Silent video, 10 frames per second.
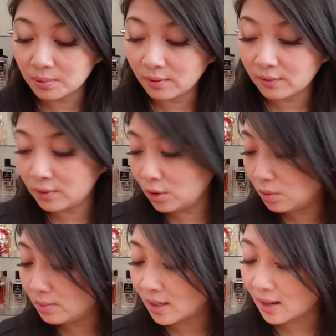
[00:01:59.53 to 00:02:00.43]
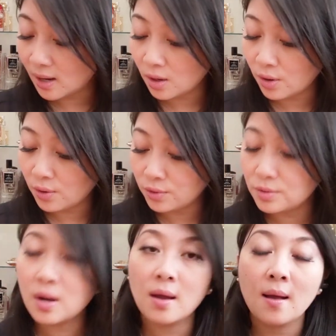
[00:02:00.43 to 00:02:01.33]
perfume that I own.